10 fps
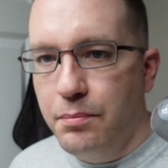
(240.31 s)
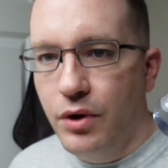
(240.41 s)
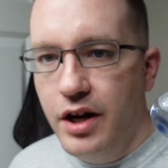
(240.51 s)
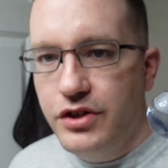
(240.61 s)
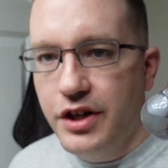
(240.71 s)

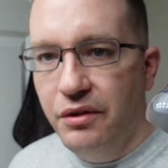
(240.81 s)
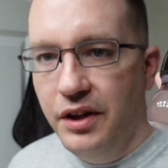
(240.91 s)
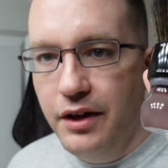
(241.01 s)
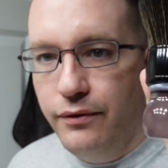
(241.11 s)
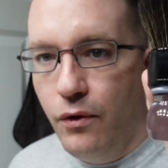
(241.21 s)
brush at a
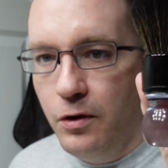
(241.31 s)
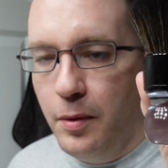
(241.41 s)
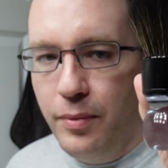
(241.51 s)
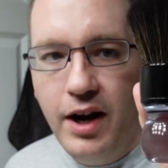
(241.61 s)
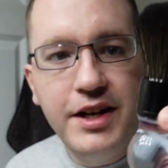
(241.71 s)
really
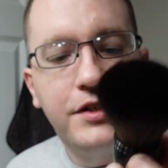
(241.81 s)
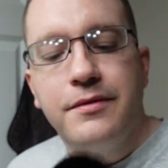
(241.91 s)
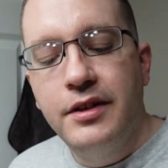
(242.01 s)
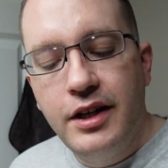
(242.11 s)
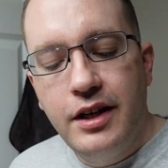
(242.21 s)
affordable
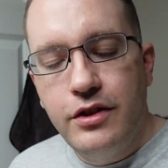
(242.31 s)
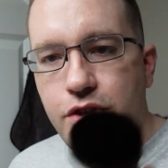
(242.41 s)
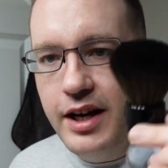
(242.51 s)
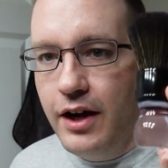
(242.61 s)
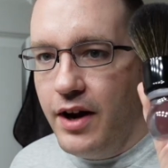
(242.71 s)
price,
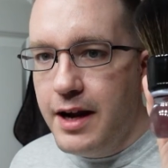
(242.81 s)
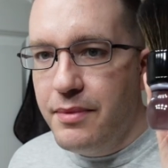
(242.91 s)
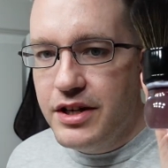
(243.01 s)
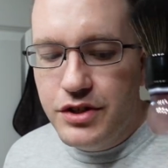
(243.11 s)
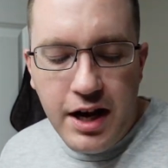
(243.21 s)
check out
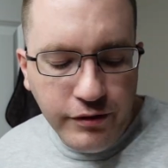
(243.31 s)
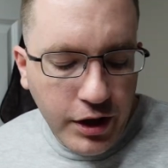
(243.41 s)
AP Shave